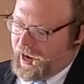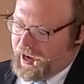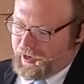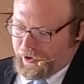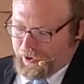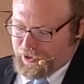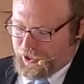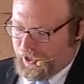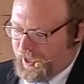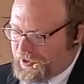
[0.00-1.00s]
I encourage you
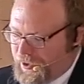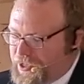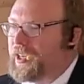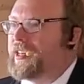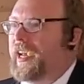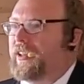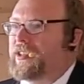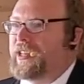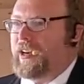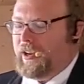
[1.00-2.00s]
to enter into a daily
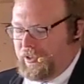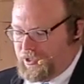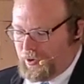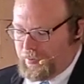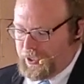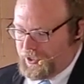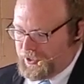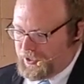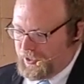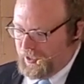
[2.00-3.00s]
study of the Scriptures.